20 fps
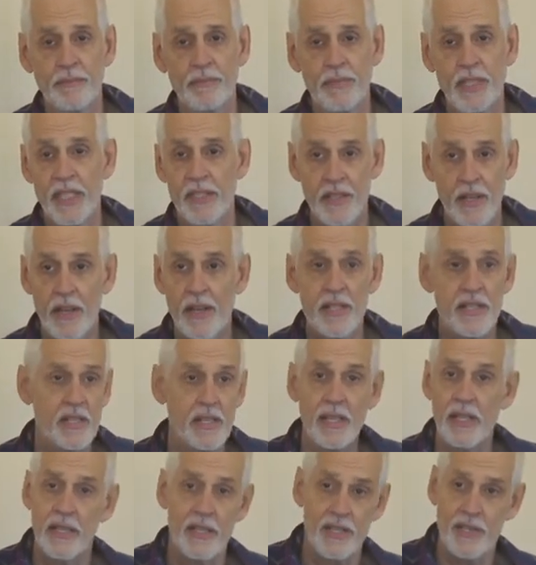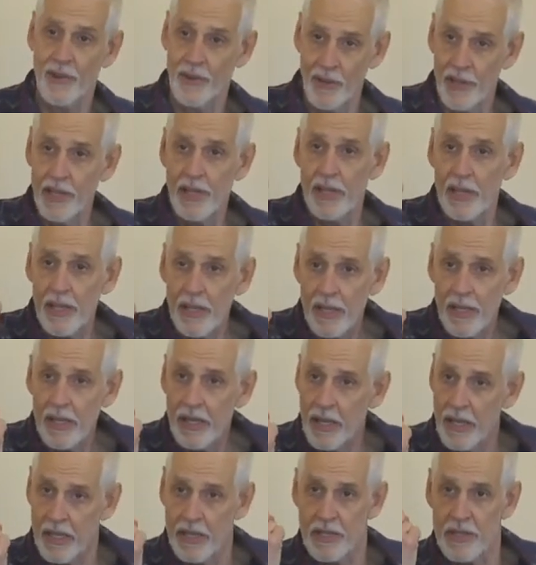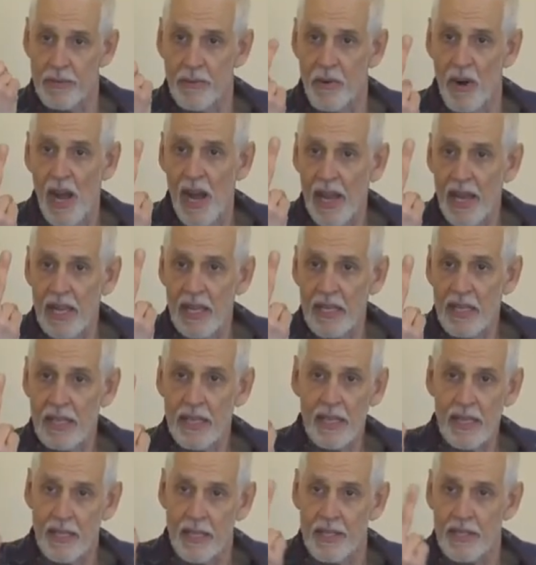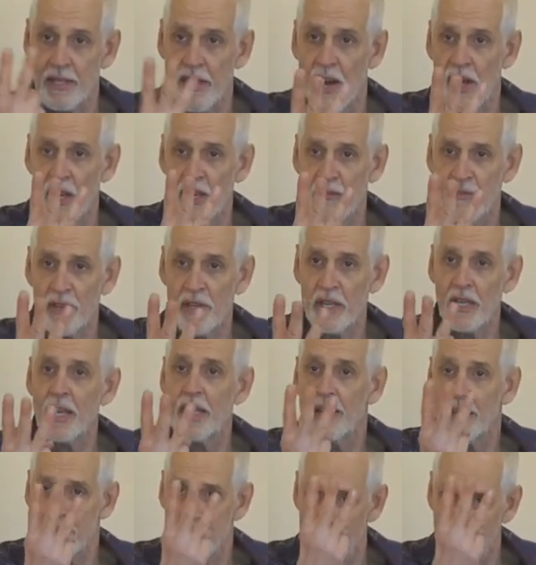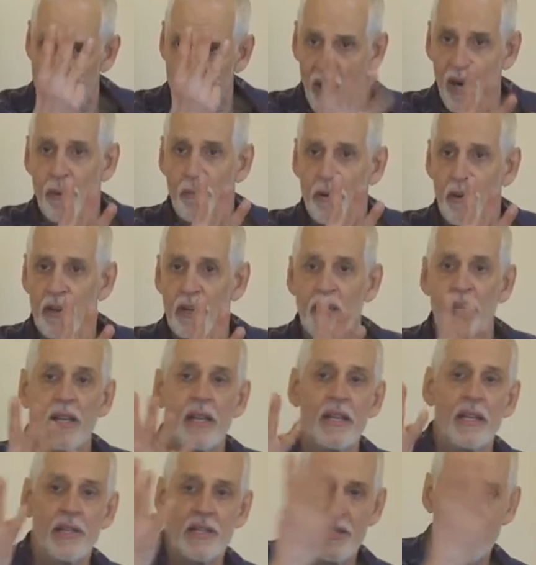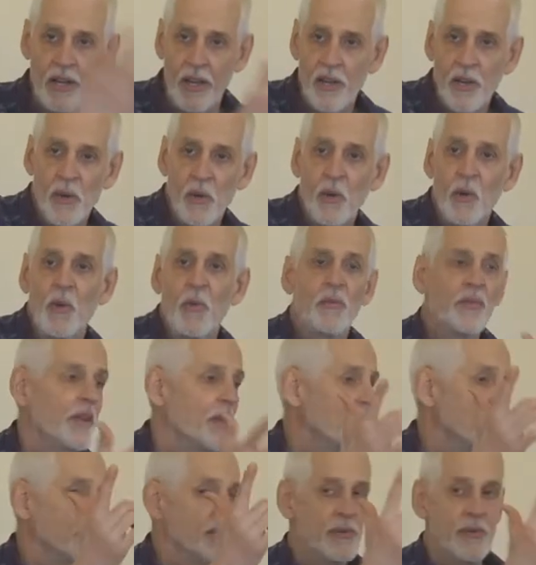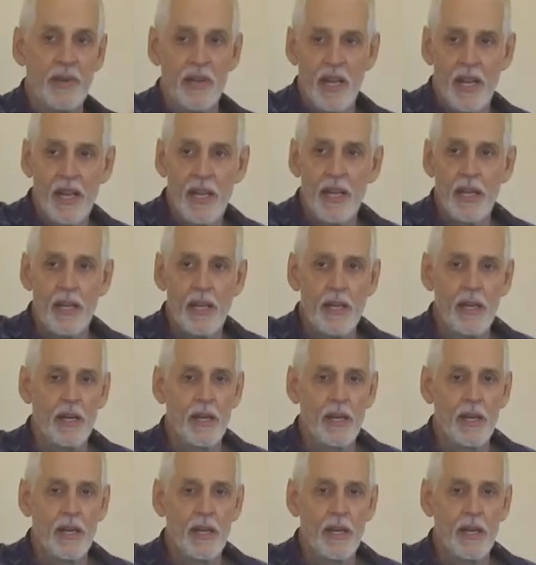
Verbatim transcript: It's us. It is Leah. It is Ryan. It is Oliver. It is Barbara. It is Nicole. It is Renee.